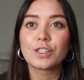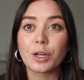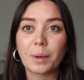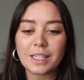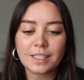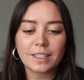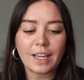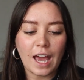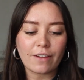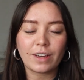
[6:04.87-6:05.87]
So
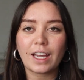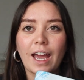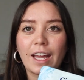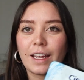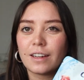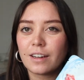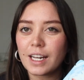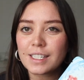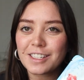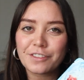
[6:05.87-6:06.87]
basically having a
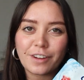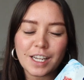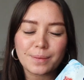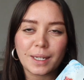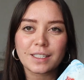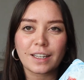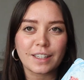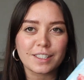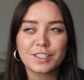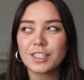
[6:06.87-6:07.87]
nice little face mask like
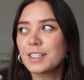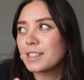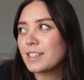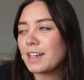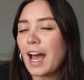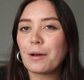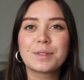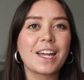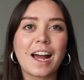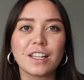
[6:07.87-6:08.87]
this just
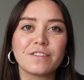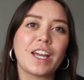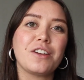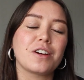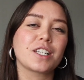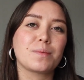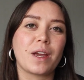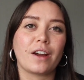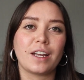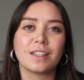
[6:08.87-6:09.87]
helps to elevate your
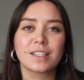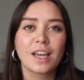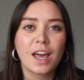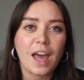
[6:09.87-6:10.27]
experience